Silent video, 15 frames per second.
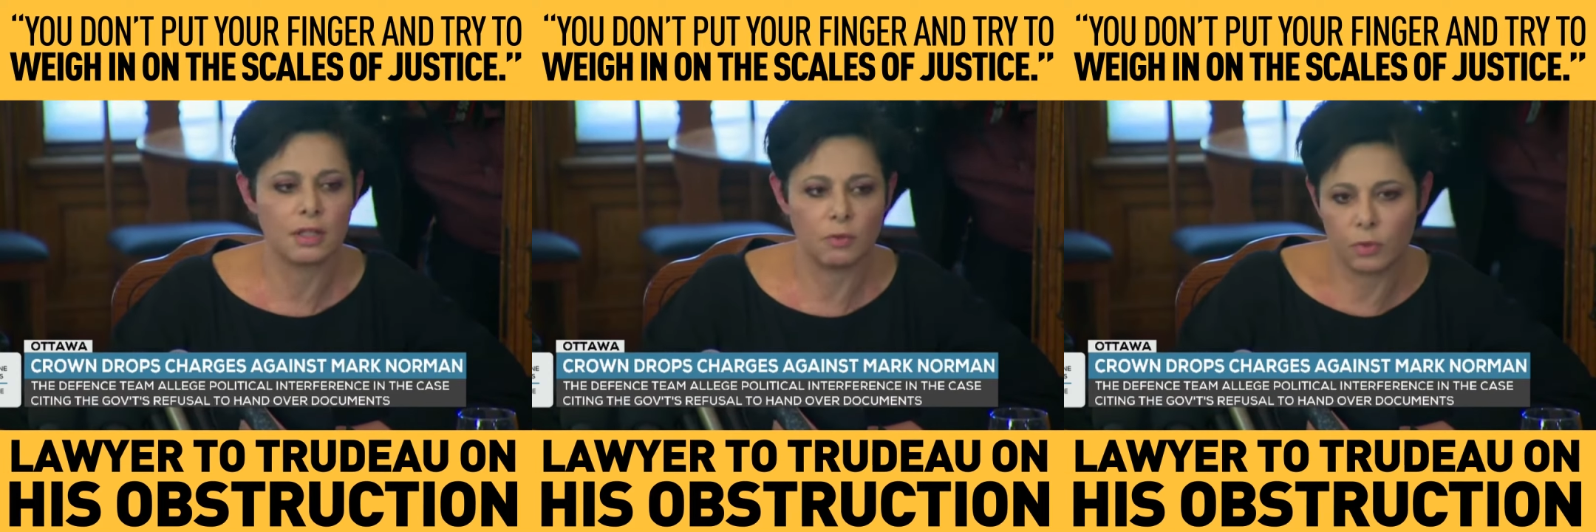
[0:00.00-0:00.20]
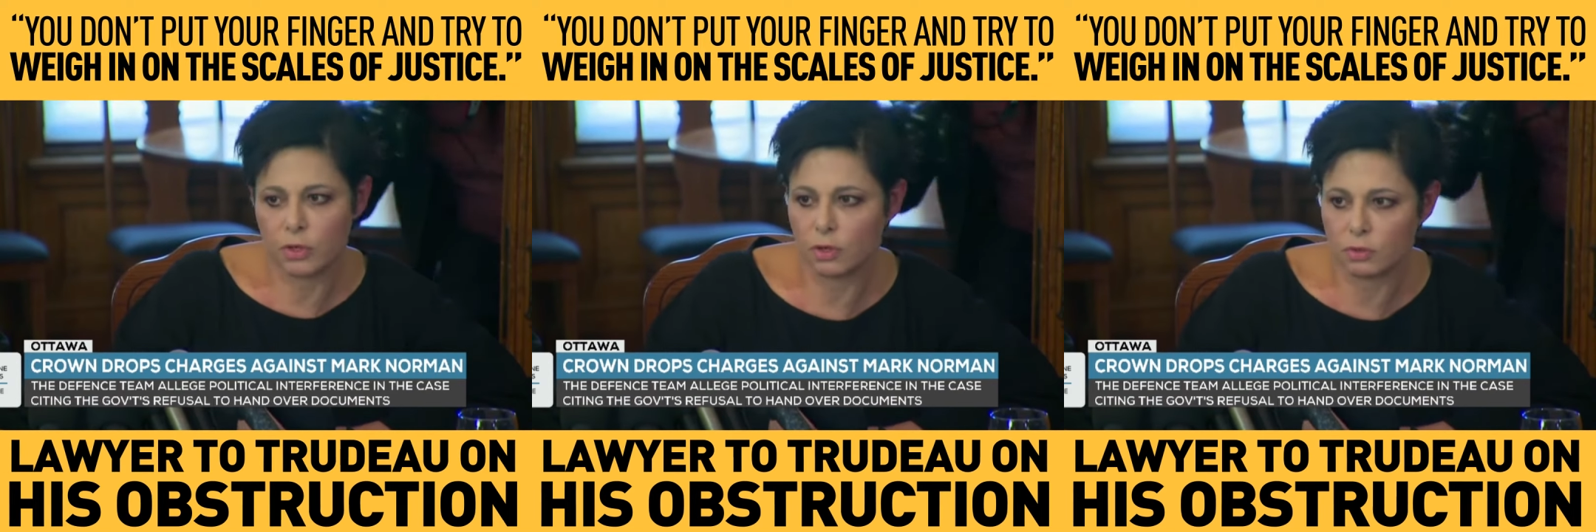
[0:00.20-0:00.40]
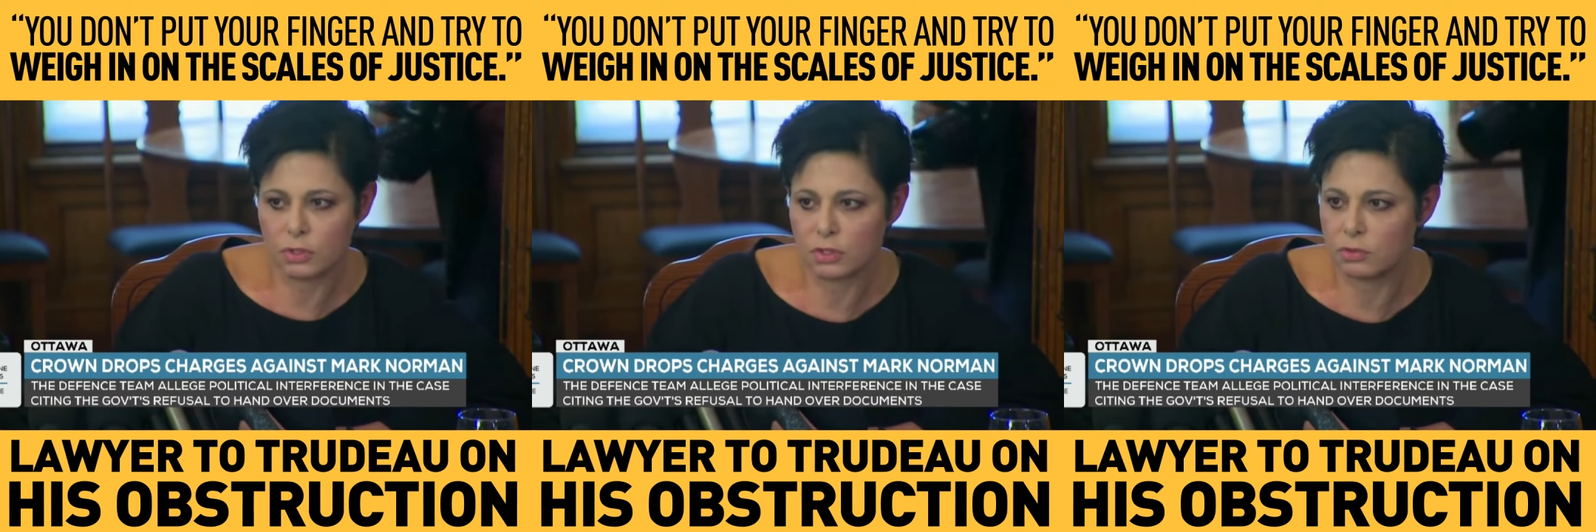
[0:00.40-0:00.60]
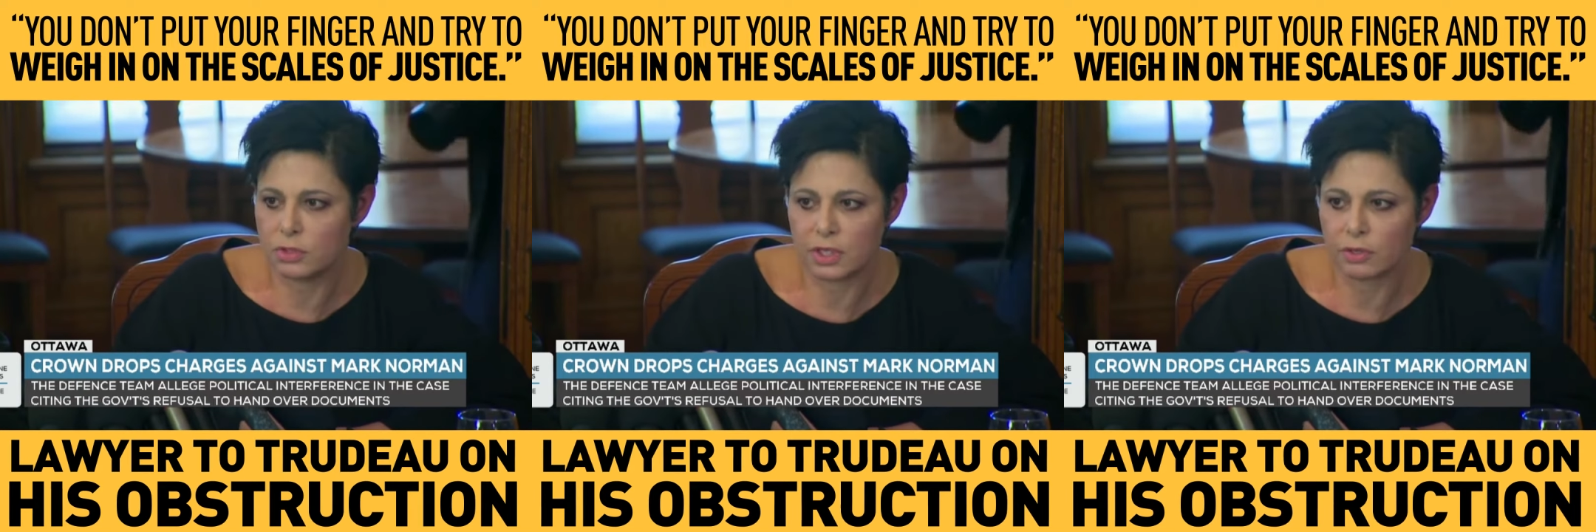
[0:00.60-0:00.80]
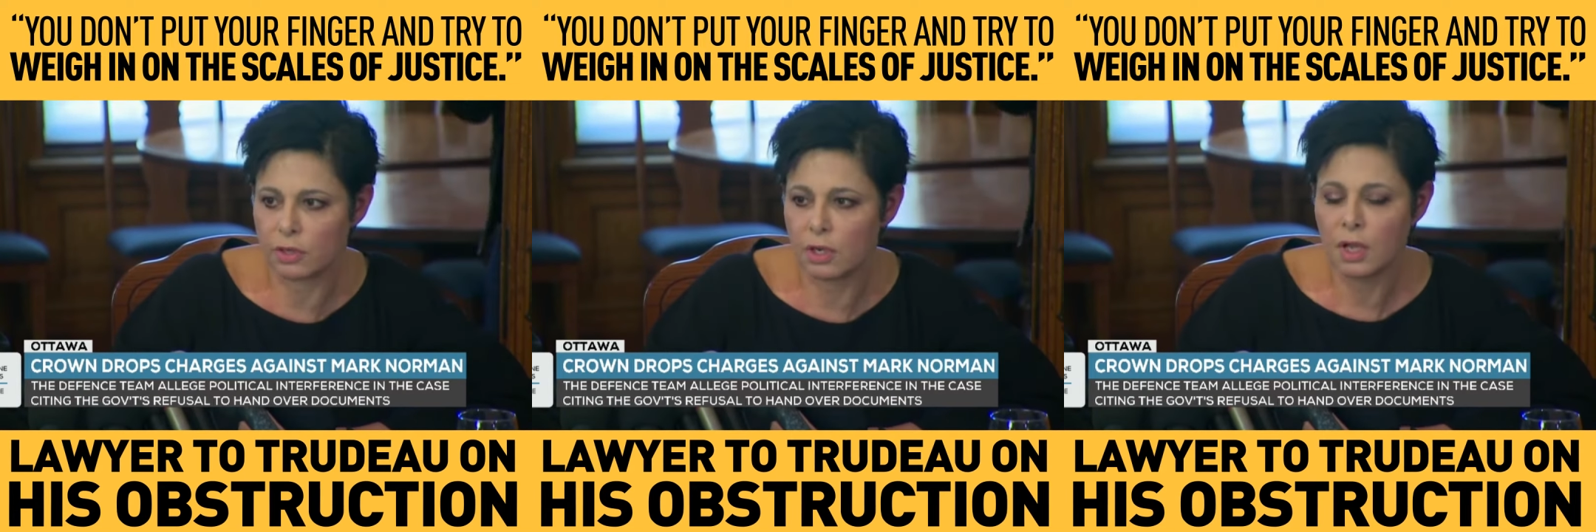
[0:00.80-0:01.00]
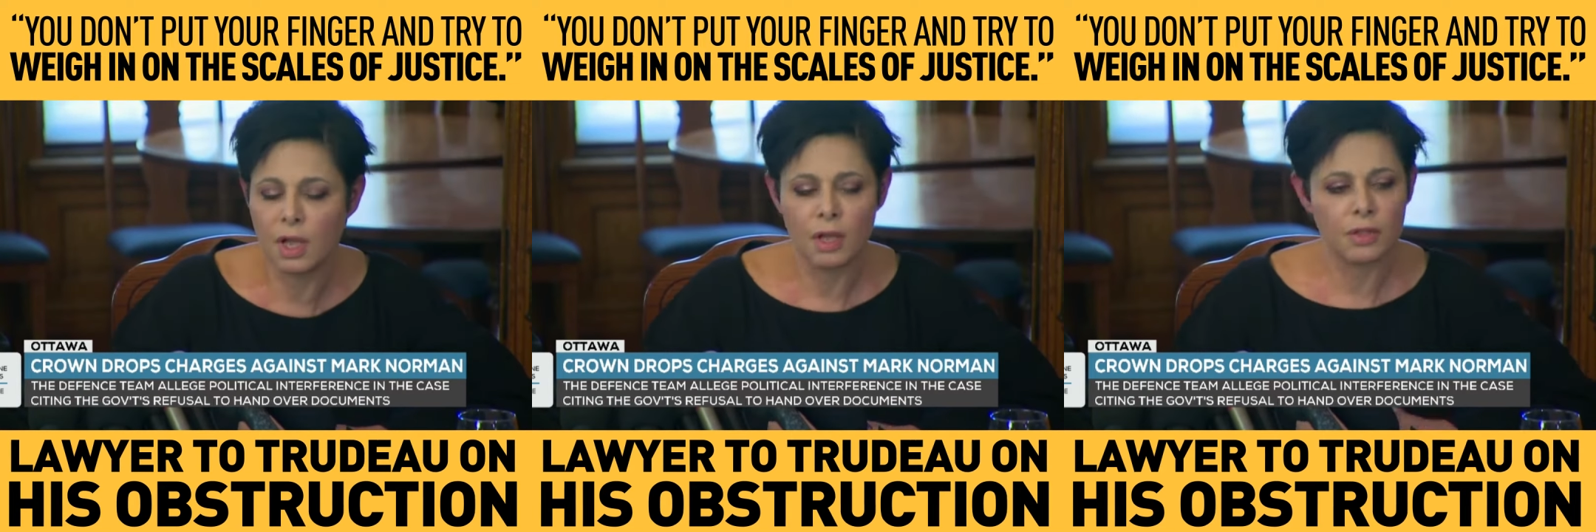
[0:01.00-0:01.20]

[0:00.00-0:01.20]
that we hold so dear.